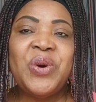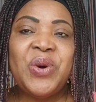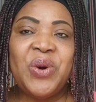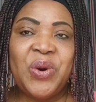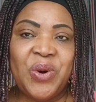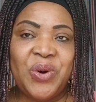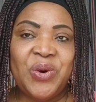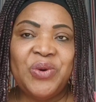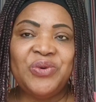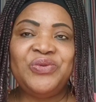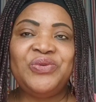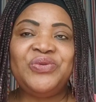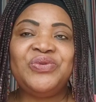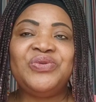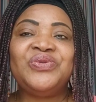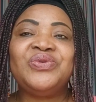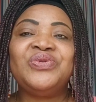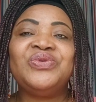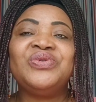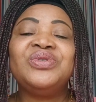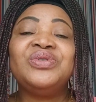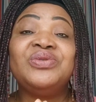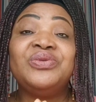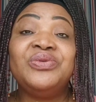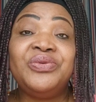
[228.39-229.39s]
of
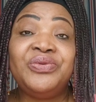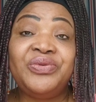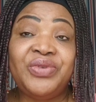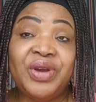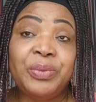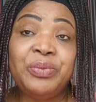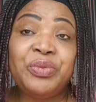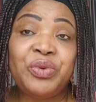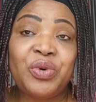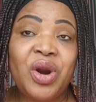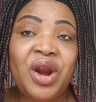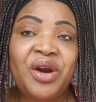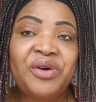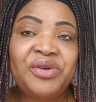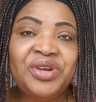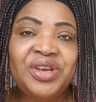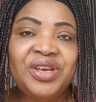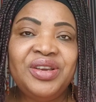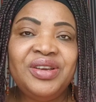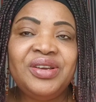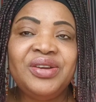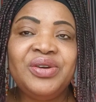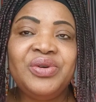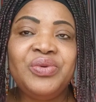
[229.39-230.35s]
February,